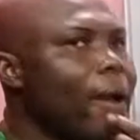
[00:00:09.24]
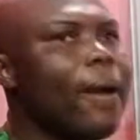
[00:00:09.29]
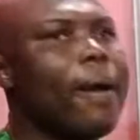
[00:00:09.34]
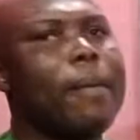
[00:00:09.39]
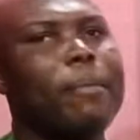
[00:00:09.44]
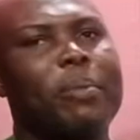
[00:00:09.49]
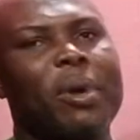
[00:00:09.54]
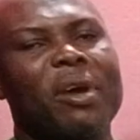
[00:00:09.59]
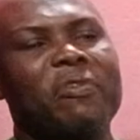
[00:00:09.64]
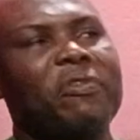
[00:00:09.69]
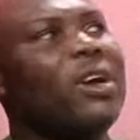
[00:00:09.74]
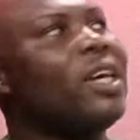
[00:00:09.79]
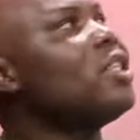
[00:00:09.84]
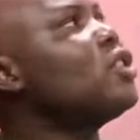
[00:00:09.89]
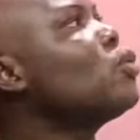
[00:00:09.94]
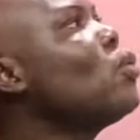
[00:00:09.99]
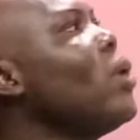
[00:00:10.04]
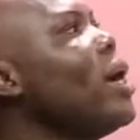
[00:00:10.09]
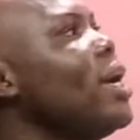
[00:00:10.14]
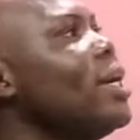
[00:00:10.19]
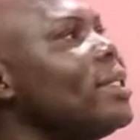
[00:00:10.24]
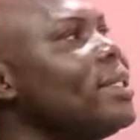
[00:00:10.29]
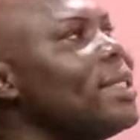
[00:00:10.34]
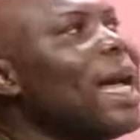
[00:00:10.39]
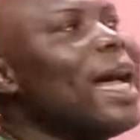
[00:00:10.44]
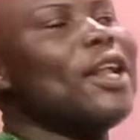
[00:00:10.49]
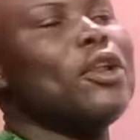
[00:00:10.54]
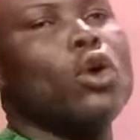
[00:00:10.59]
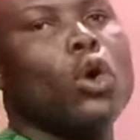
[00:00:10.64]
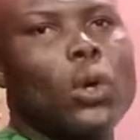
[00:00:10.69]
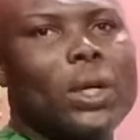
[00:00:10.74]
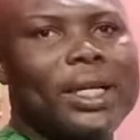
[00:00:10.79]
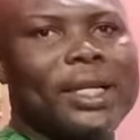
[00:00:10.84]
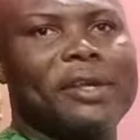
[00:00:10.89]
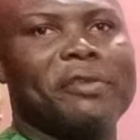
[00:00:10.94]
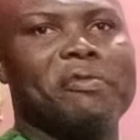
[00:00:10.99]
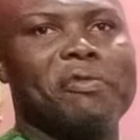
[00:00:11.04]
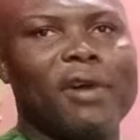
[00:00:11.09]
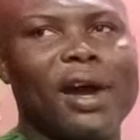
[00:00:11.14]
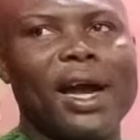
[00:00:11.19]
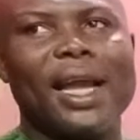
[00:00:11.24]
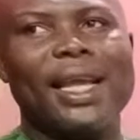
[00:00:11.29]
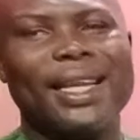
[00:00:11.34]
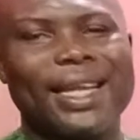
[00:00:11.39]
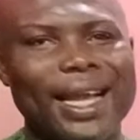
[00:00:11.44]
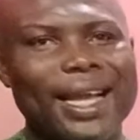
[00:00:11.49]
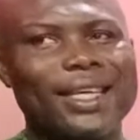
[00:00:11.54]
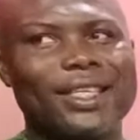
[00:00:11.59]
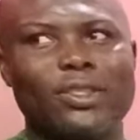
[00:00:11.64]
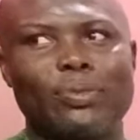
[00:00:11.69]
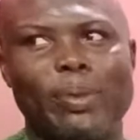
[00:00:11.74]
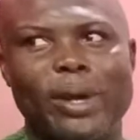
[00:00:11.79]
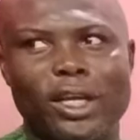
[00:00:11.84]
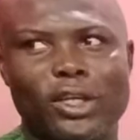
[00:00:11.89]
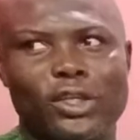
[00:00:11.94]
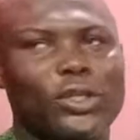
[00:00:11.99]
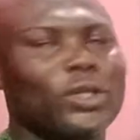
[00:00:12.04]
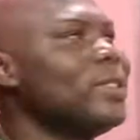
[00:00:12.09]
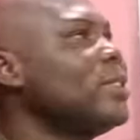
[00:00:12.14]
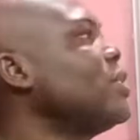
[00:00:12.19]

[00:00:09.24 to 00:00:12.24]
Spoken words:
perfect squares and undefined expressions.